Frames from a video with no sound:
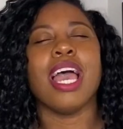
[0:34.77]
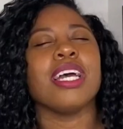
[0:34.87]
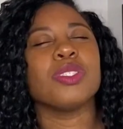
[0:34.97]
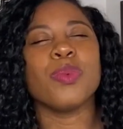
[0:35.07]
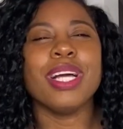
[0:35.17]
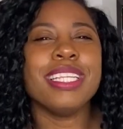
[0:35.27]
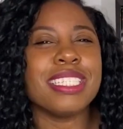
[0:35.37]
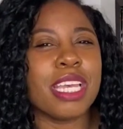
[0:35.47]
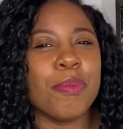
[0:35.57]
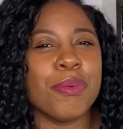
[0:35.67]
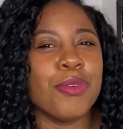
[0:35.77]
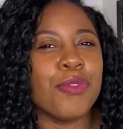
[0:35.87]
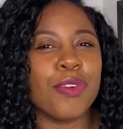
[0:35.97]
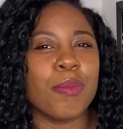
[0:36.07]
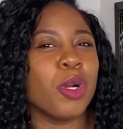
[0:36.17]
as well as keep you
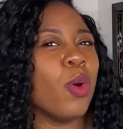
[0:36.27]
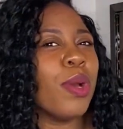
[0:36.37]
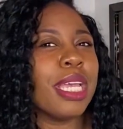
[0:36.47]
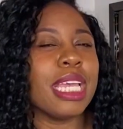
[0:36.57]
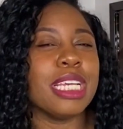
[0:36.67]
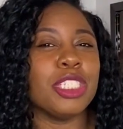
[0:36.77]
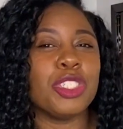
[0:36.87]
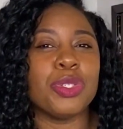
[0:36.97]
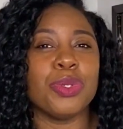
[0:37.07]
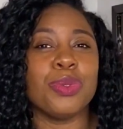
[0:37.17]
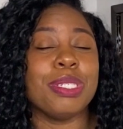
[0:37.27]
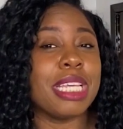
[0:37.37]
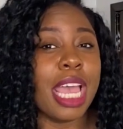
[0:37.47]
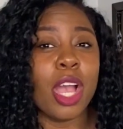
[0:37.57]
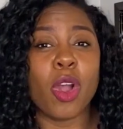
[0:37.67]
from going into
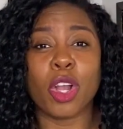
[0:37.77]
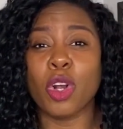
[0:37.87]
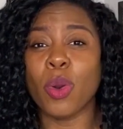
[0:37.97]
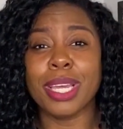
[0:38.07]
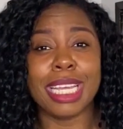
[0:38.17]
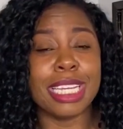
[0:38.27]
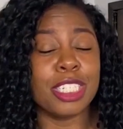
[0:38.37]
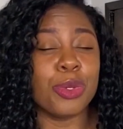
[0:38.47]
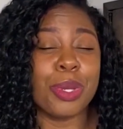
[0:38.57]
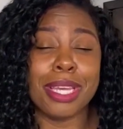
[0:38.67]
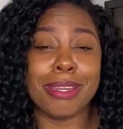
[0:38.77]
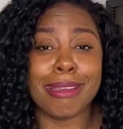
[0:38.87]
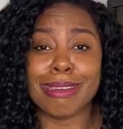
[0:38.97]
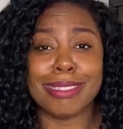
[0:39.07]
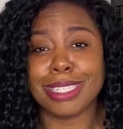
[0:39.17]
debt or going into
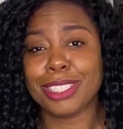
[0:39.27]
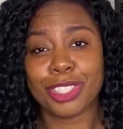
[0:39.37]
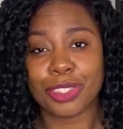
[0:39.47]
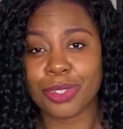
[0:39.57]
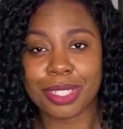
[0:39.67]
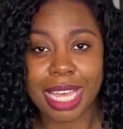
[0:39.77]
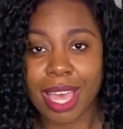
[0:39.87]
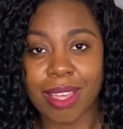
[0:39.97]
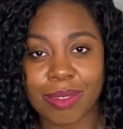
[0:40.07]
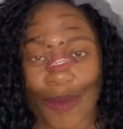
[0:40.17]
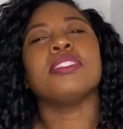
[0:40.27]
any additional debt.